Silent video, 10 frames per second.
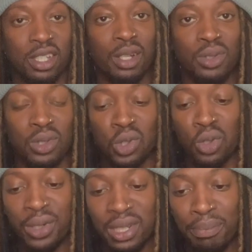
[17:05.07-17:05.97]
to the
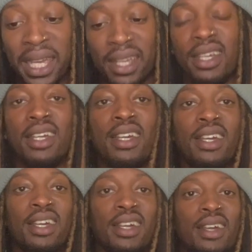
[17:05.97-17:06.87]
story to be.
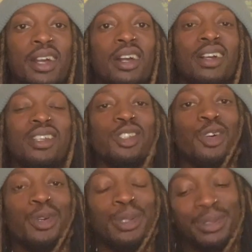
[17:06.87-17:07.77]

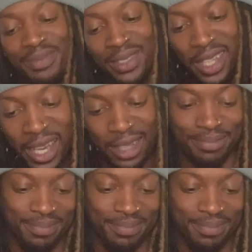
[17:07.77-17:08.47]
So yeah,